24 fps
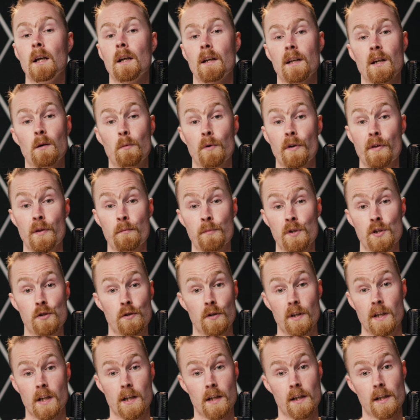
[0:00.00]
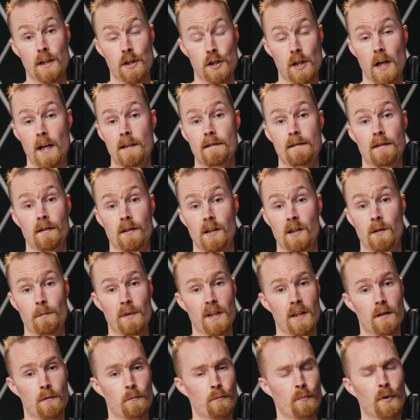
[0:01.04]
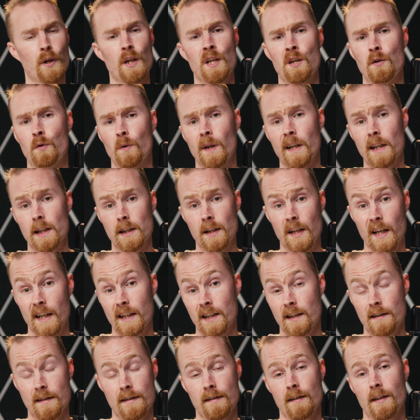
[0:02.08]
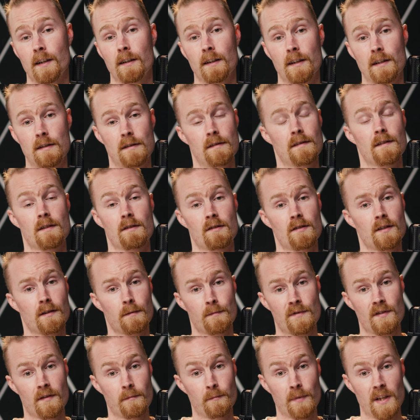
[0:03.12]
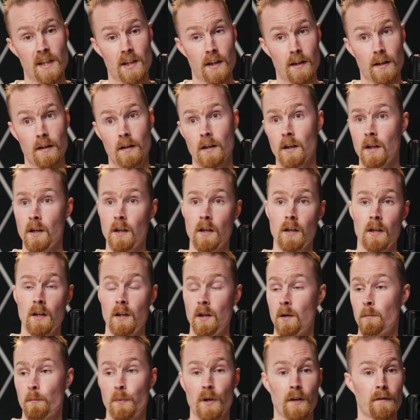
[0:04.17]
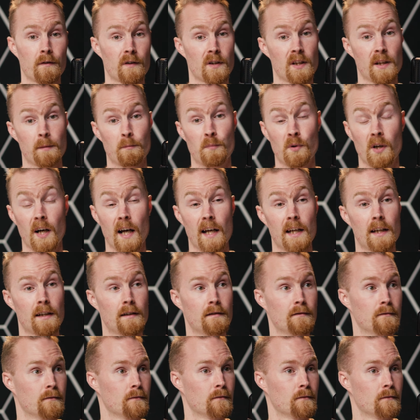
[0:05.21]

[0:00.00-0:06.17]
Now, while the majority of these shots are going to be in pretty great lighting scenarios in terms of being perfectly bright,